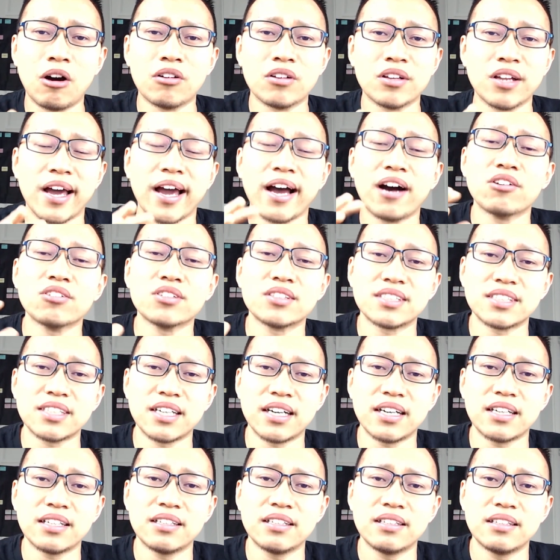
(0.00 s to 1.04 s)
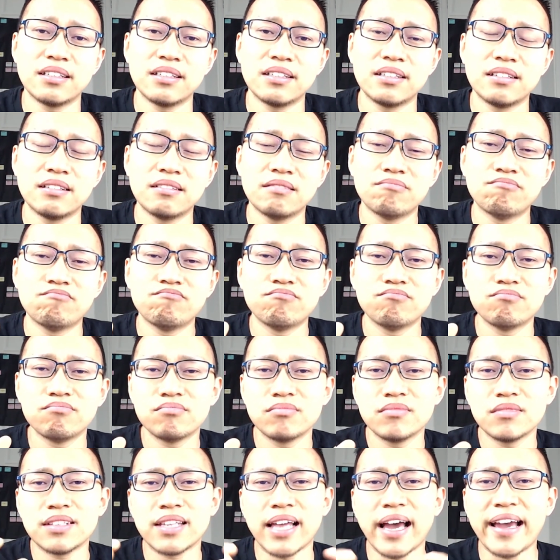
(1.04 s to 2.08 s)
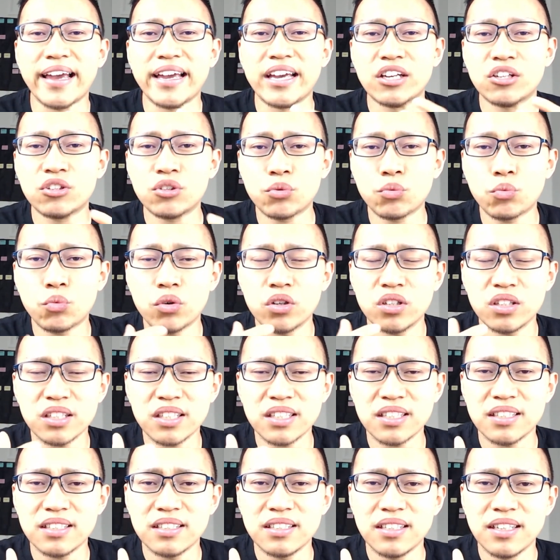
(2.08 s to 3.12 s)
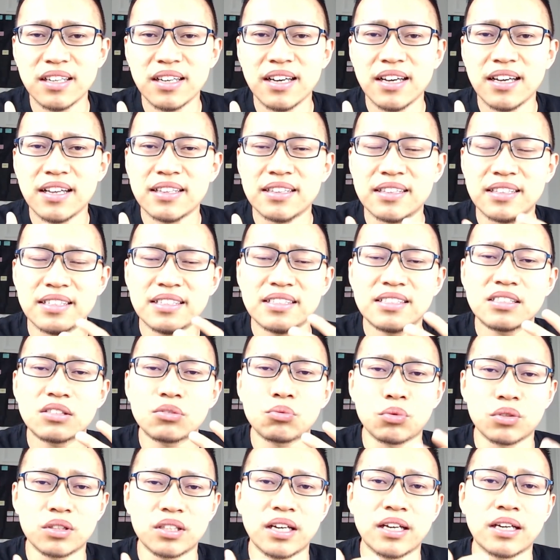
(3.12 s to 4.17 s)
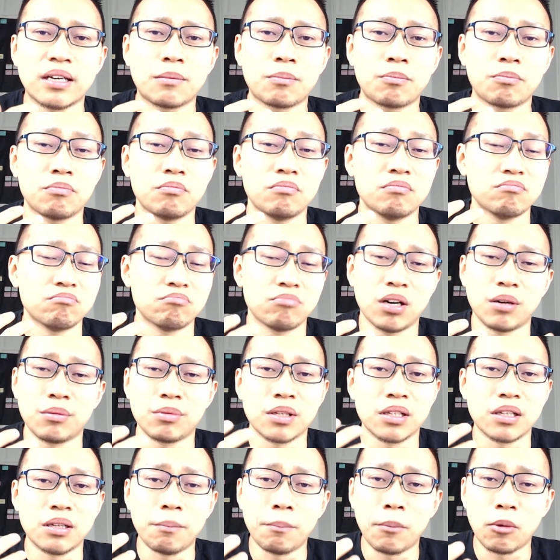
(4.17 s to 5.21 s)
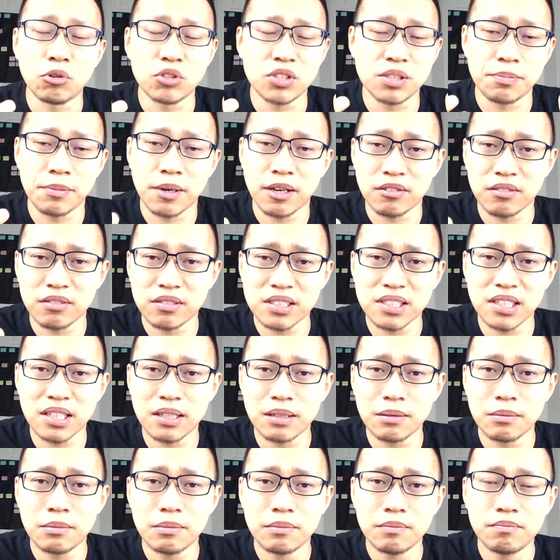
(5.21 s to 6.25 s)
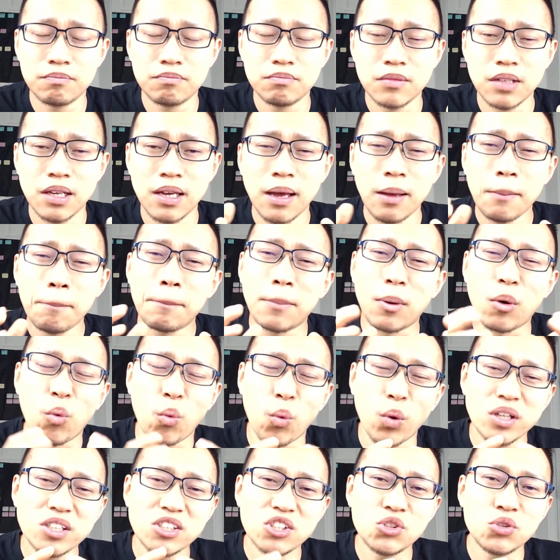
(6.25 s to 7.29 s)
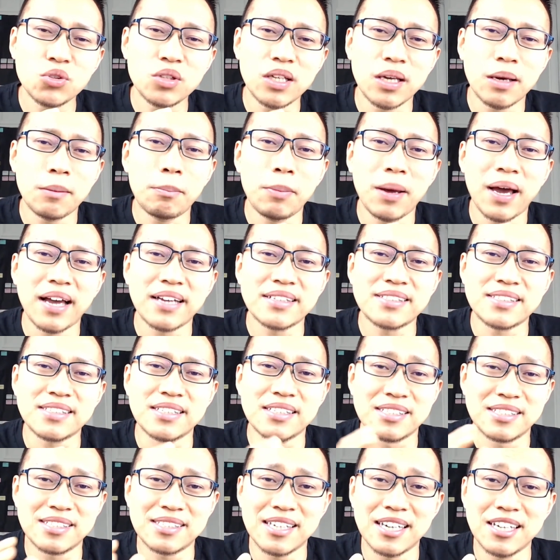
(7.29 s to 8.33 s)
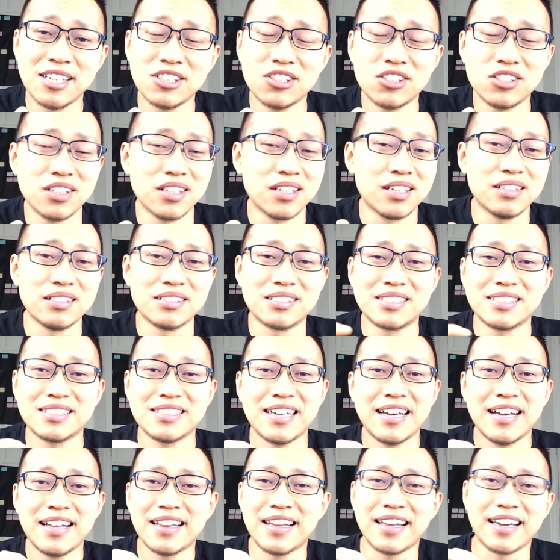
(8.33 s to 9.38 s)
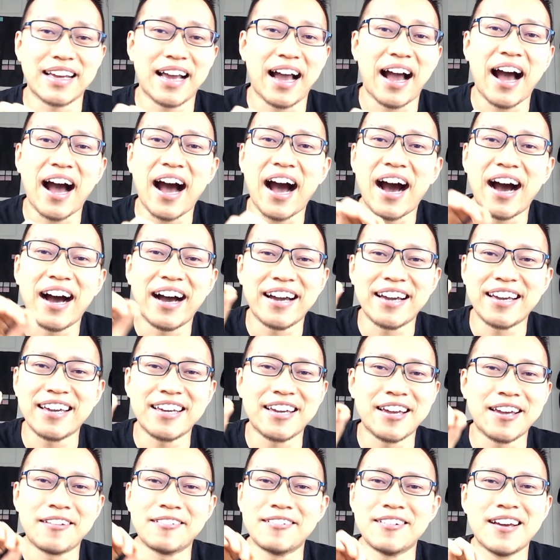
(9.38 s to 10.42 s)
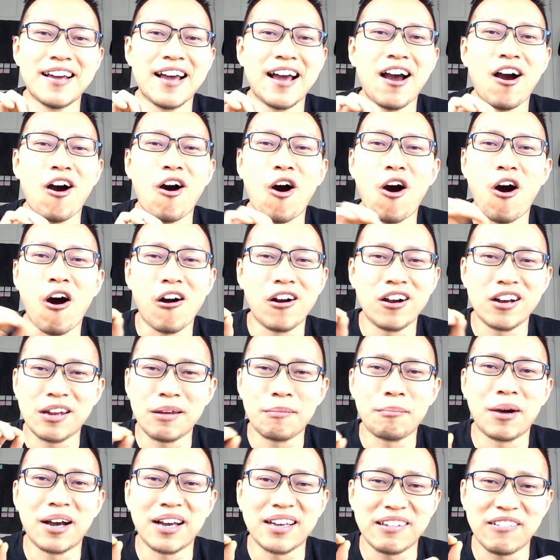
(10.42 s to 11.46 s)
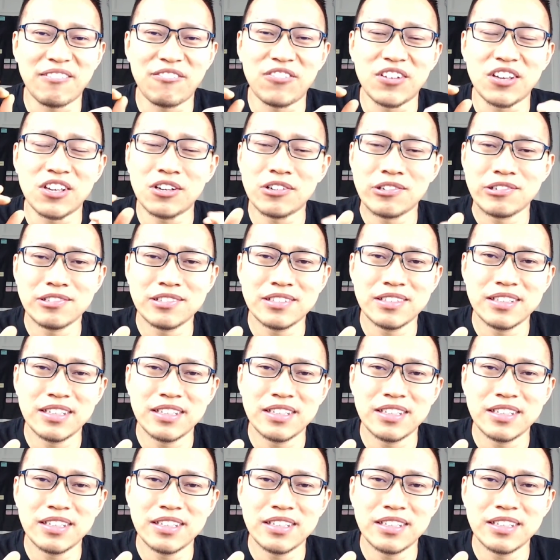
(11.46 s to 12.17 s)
on the outside. That inner work, this will take probably the most amount of time. But once you get past this stage, as like high and hard it might feel,